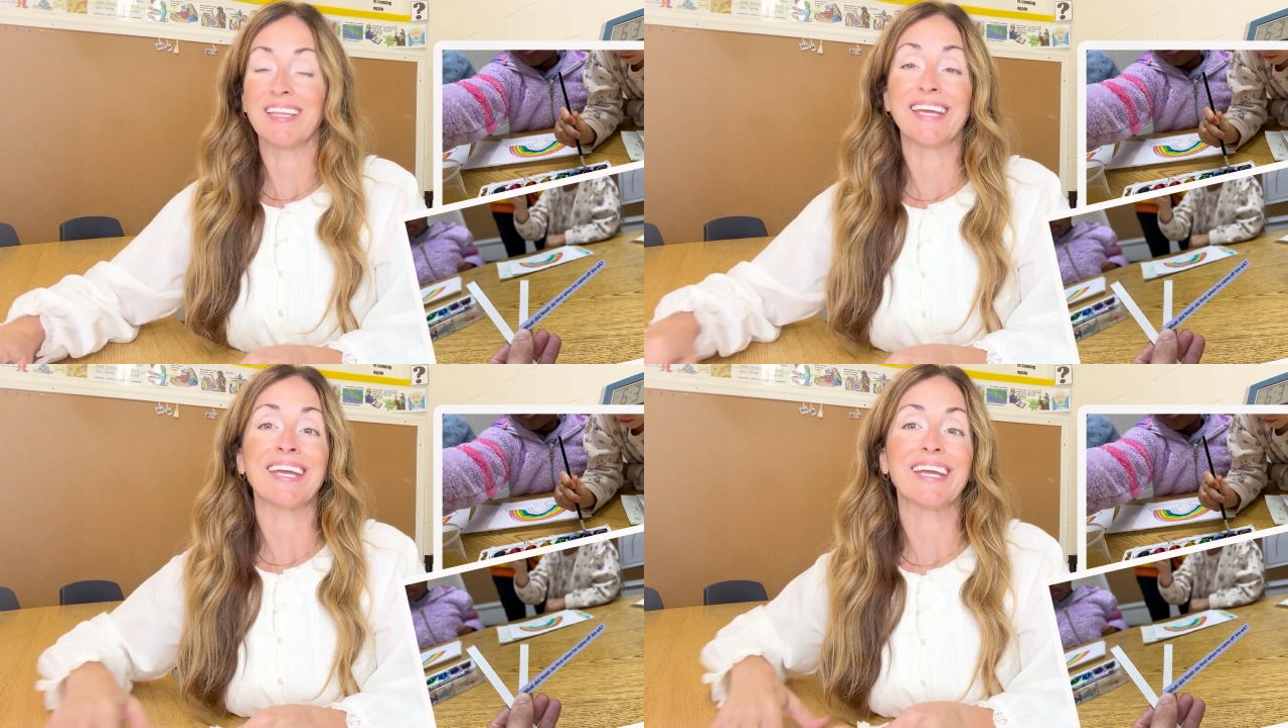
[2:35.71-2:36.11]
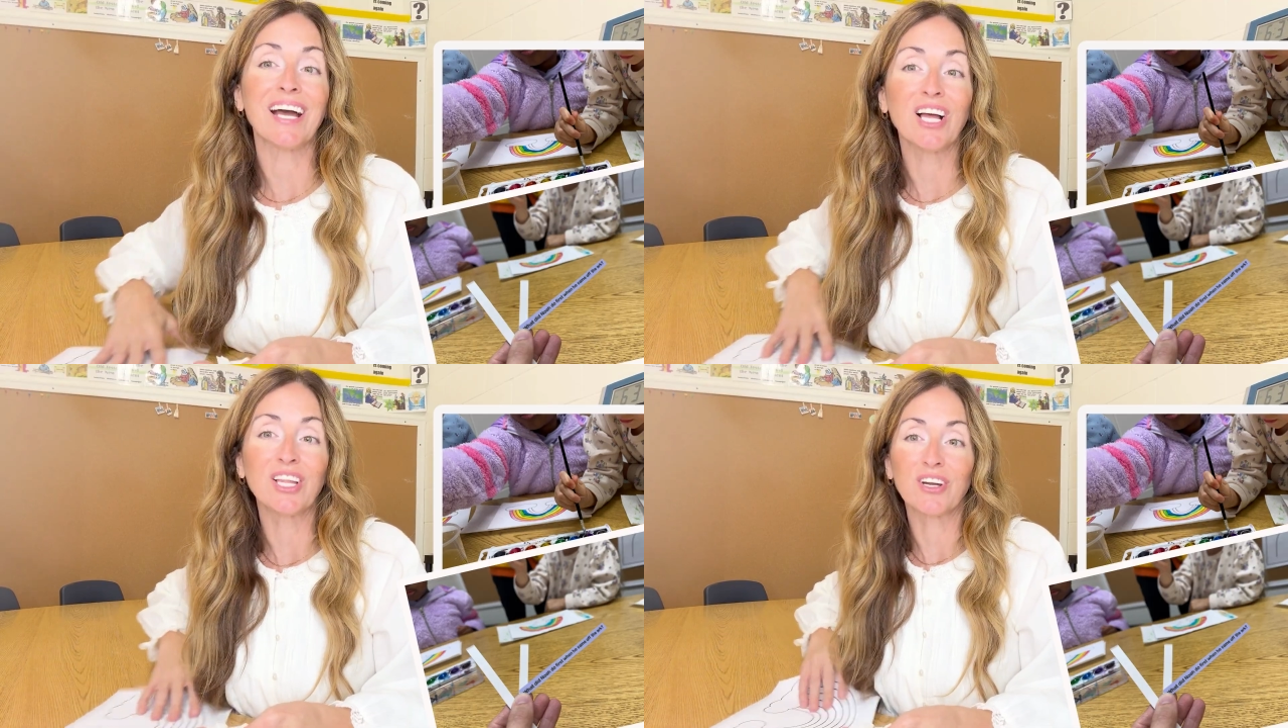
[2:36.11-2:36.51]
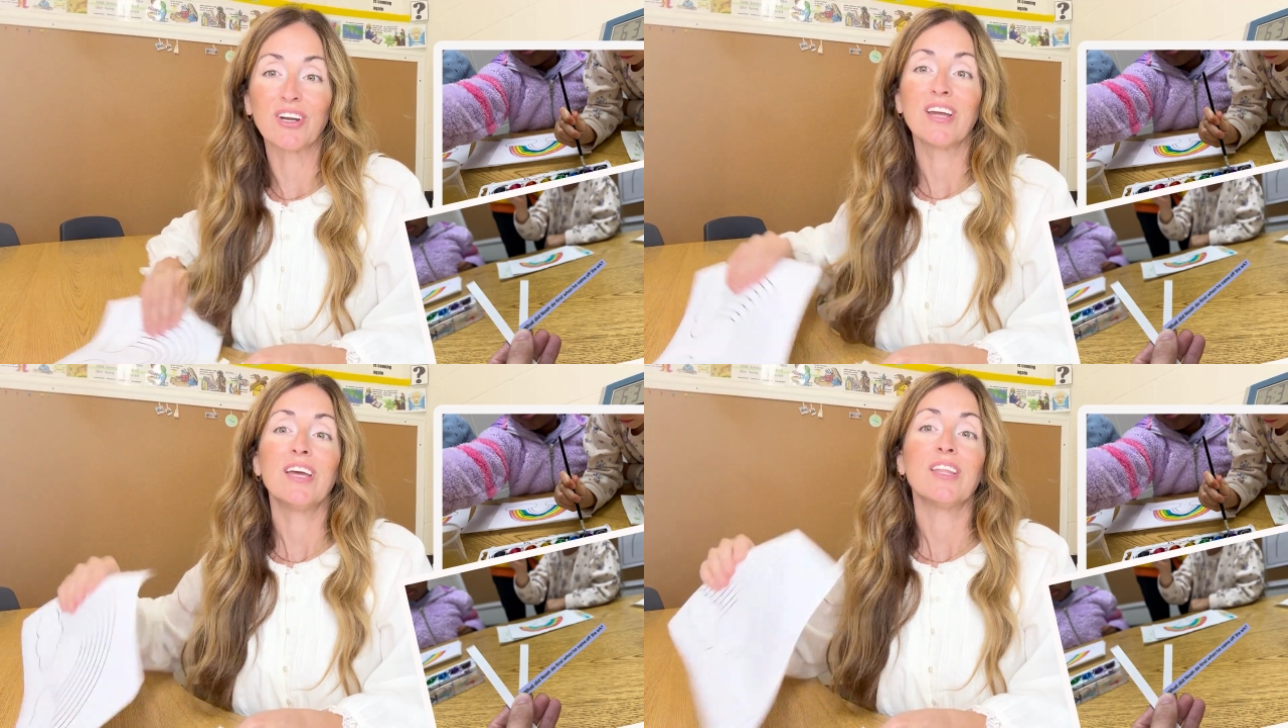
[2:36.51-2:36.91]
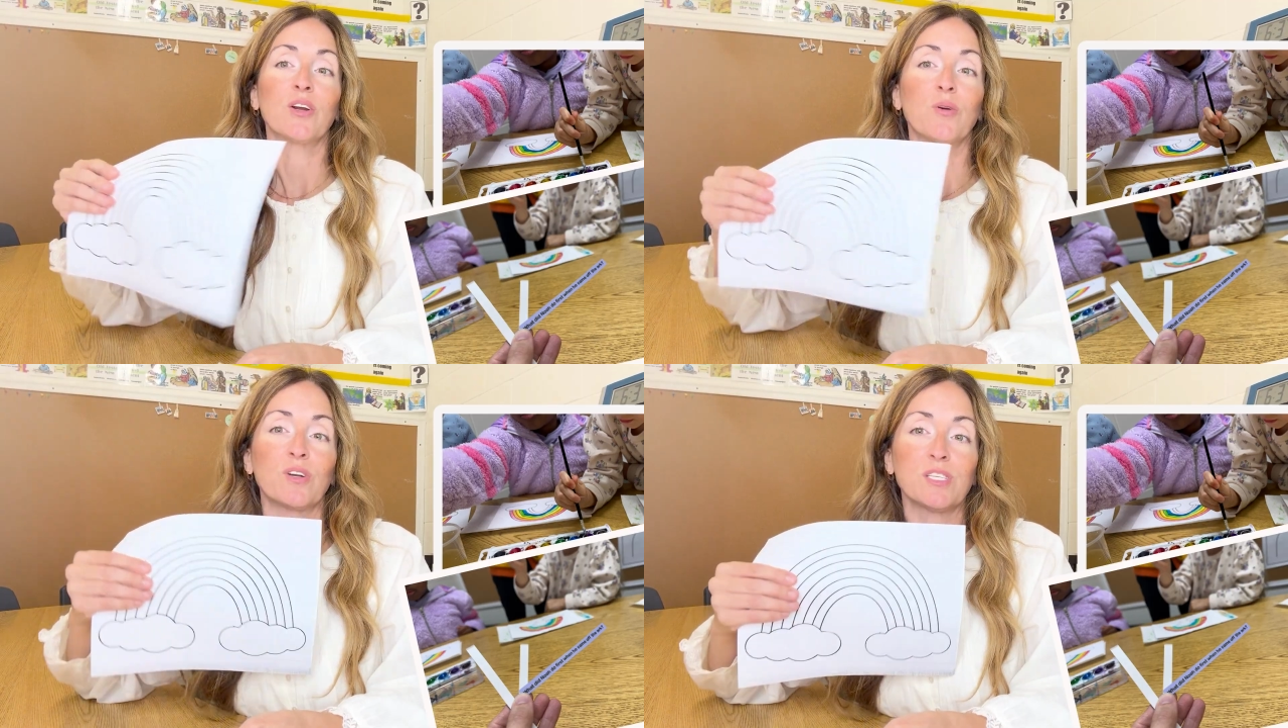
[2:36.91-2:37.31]
they can color the
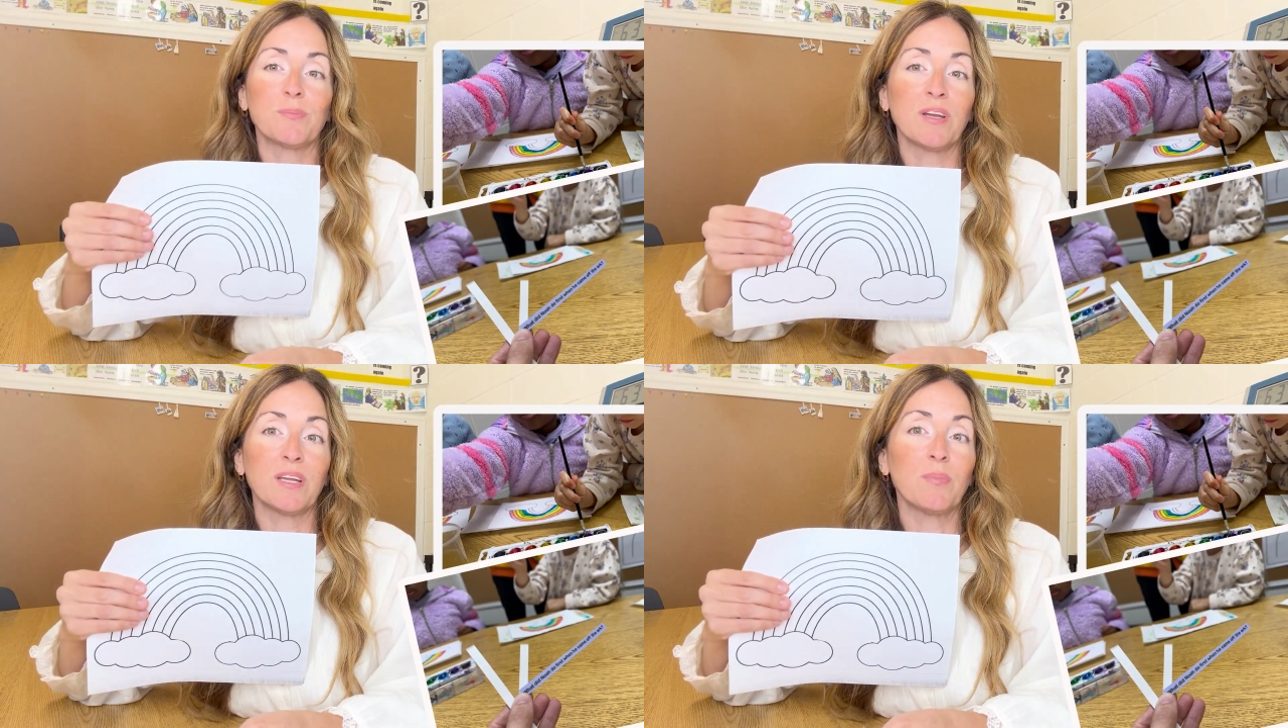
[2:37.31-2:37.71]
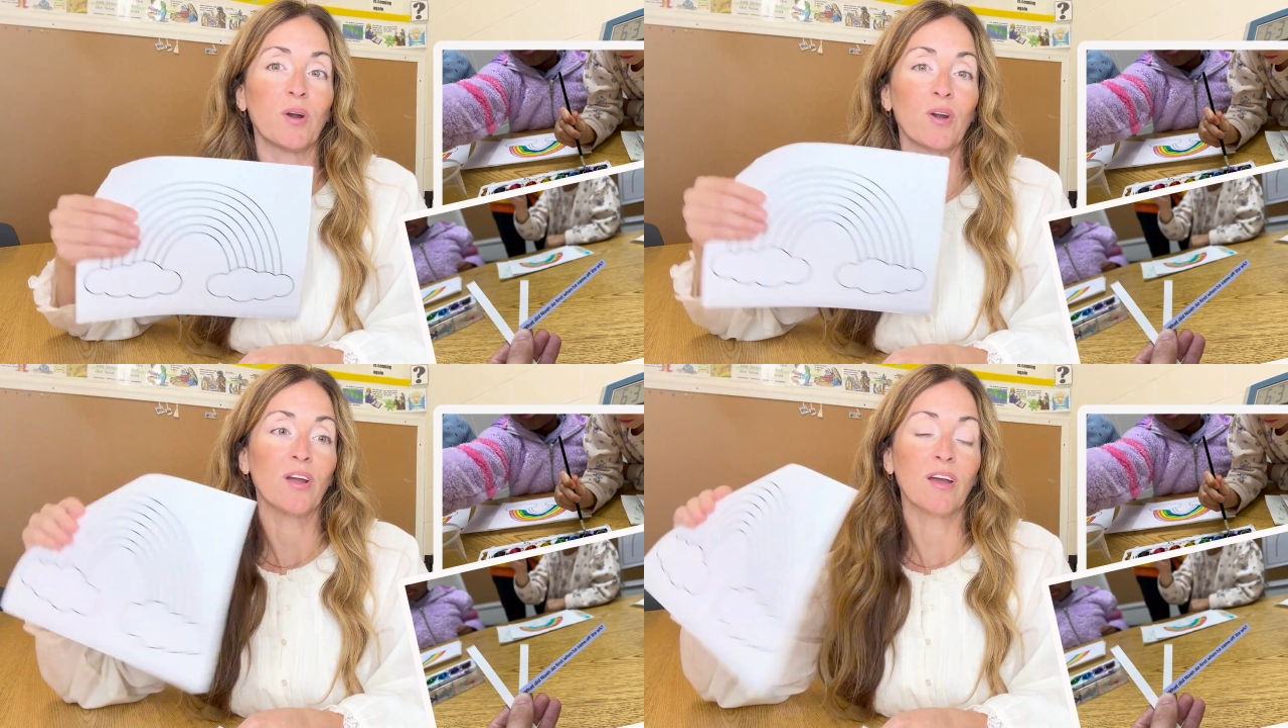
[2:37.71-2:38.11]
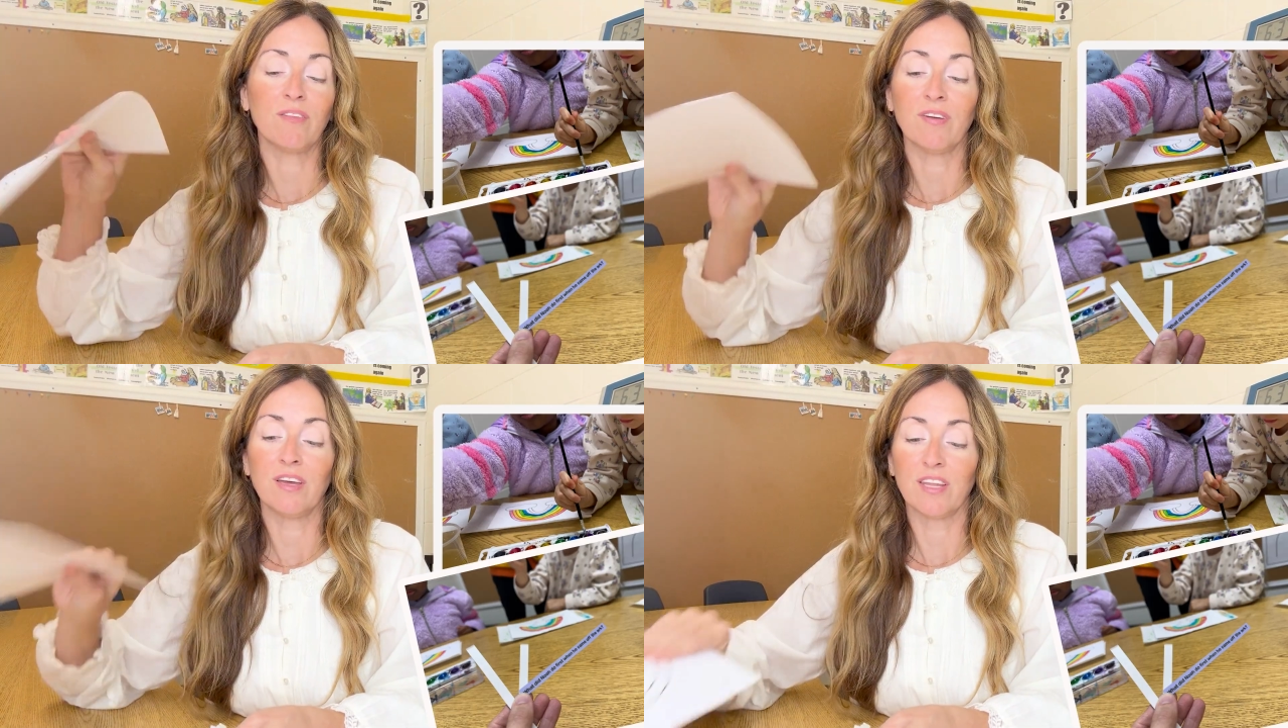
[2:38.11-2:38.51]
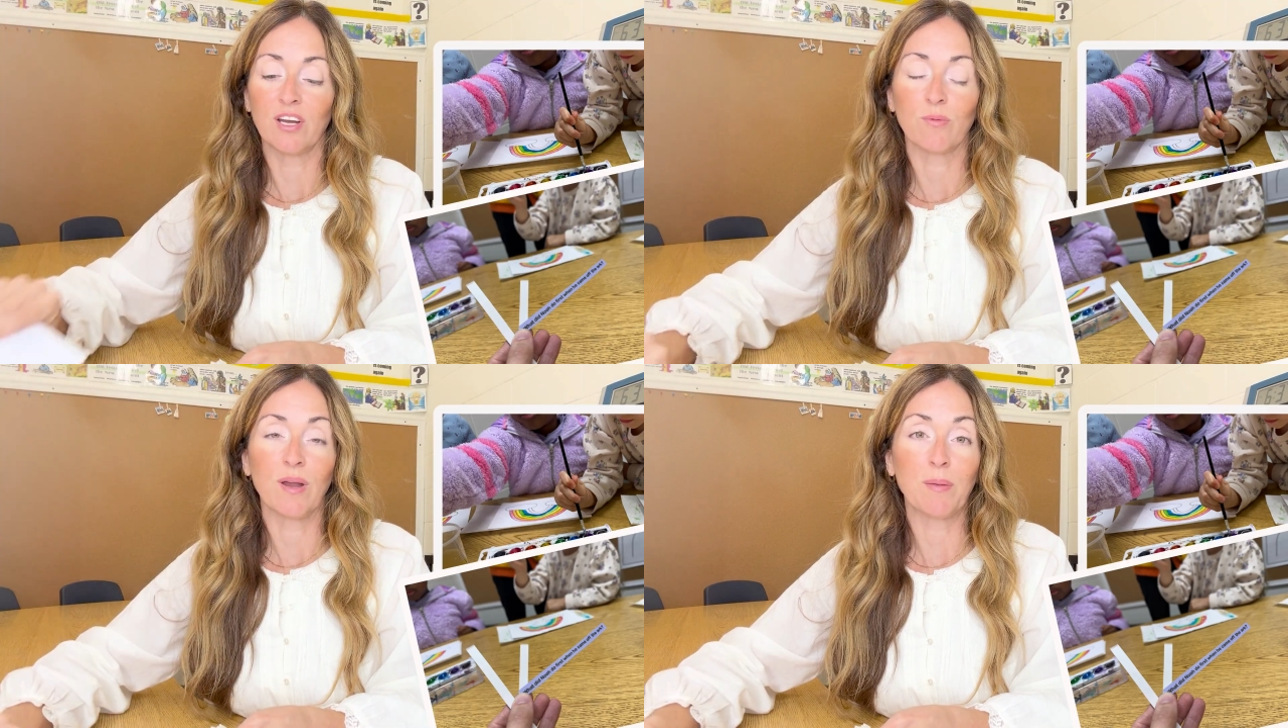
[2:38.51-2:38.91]
corresponding part of
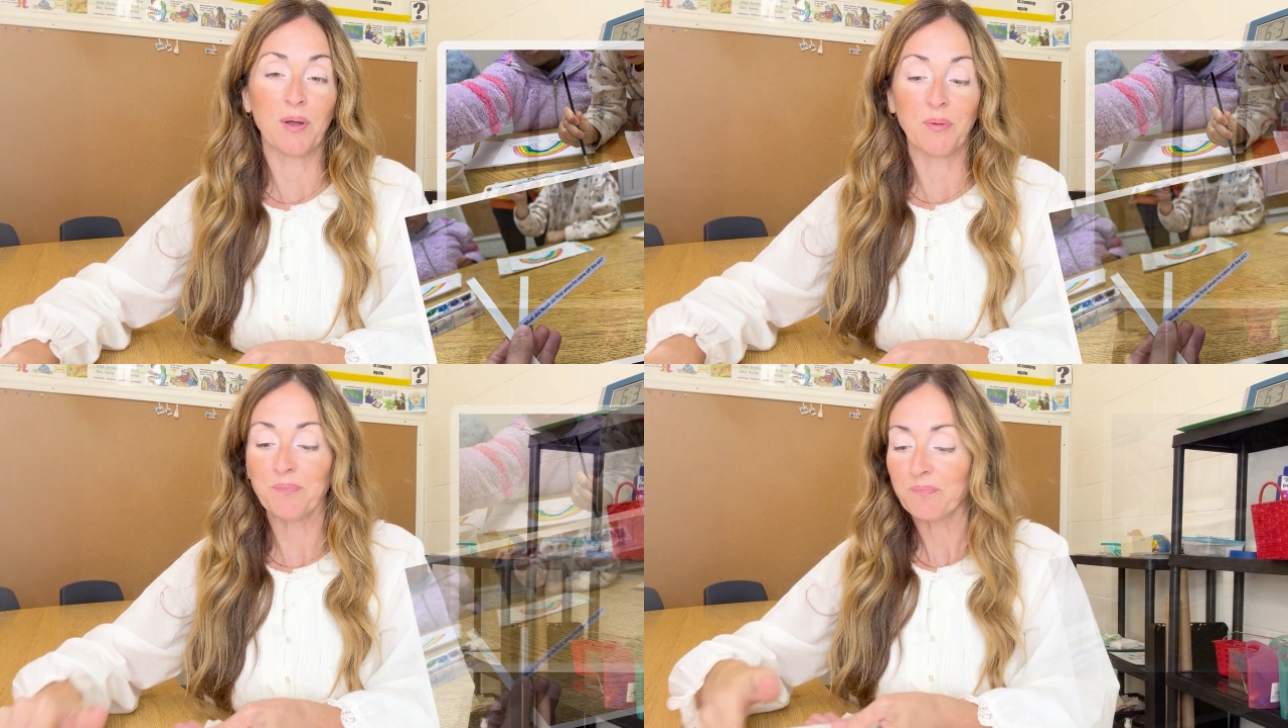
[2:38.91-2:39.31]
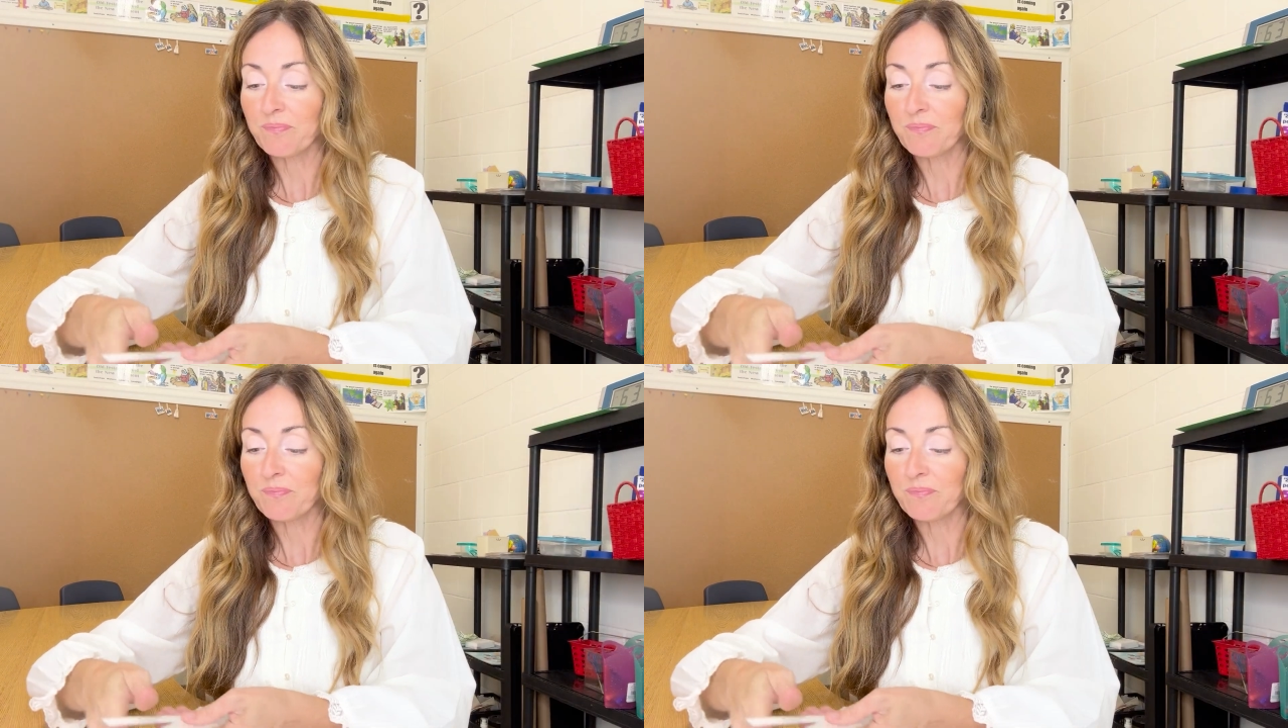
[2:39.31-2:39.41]
their rainbow.